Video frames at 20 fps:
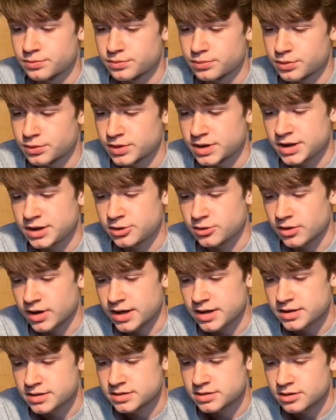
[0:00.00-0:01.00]
pretty
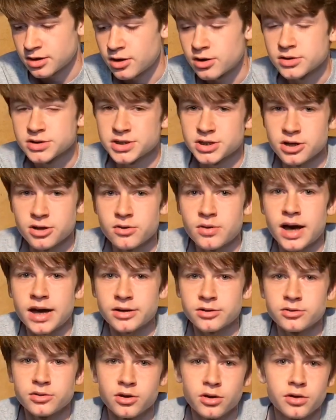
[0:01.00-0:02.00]
great. Also, I
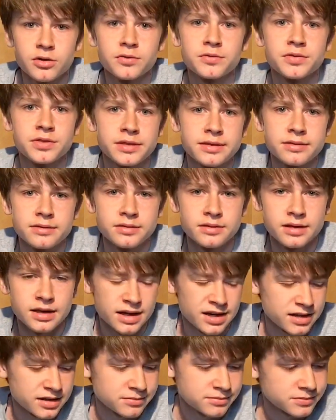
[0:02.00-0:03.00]
don't know if
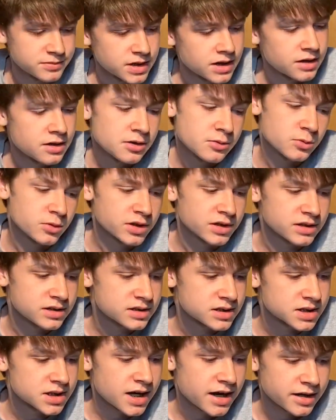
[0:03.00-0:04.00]
they really
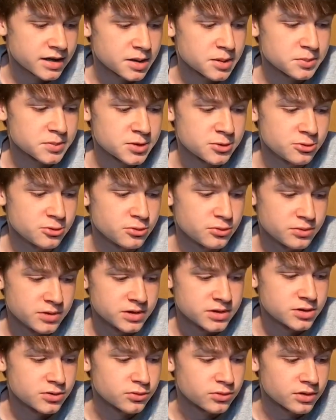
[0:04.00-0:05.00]
stack up to the
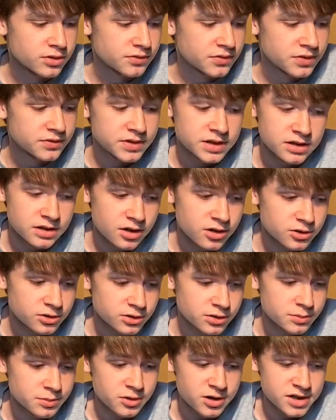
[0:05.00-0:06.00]

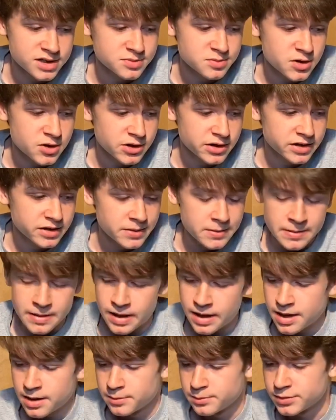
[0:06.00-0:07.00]
$250 price mark,
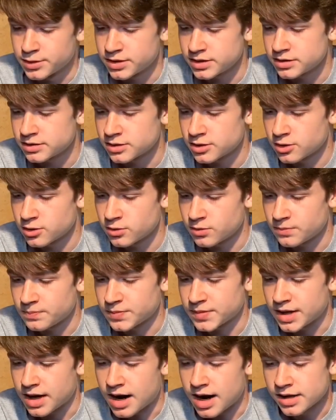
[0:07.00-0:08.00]
but you know,
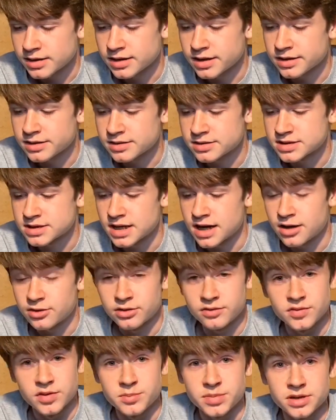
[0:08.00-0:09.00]
I like the sound
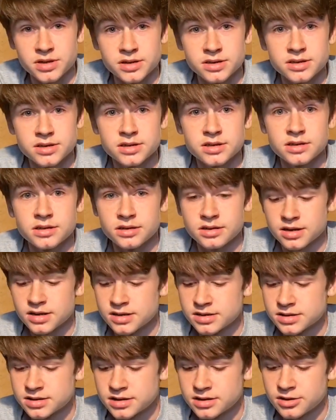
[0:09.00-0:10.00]
of the Beats
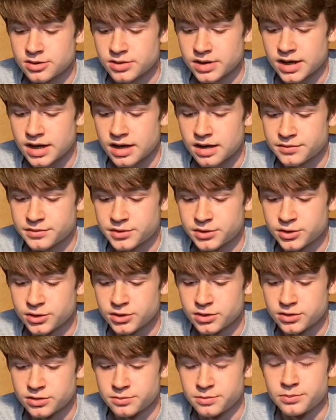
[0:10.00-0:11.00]
because, you know, they have
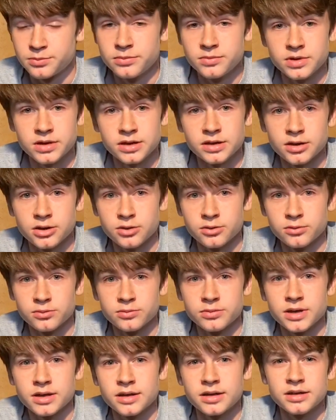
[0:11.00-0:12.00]
good, you know,
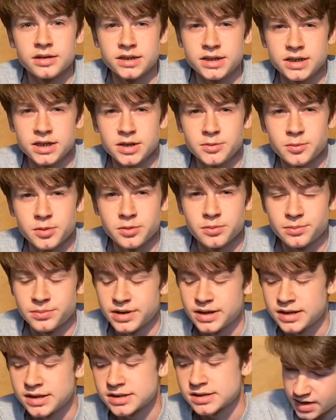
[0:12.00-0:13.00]
deep
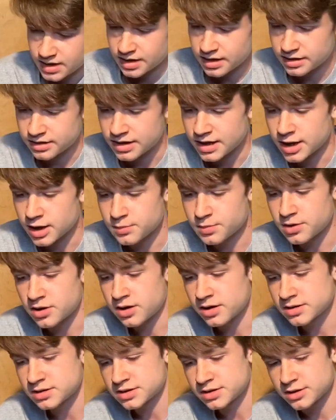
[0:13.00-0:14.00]
bass. And the
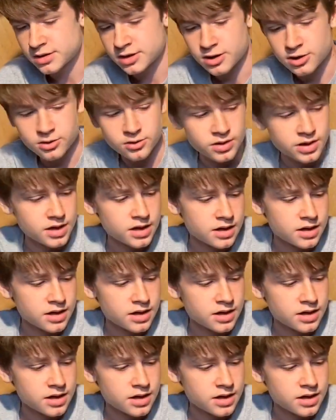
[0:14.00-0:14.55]
AirPods, you know,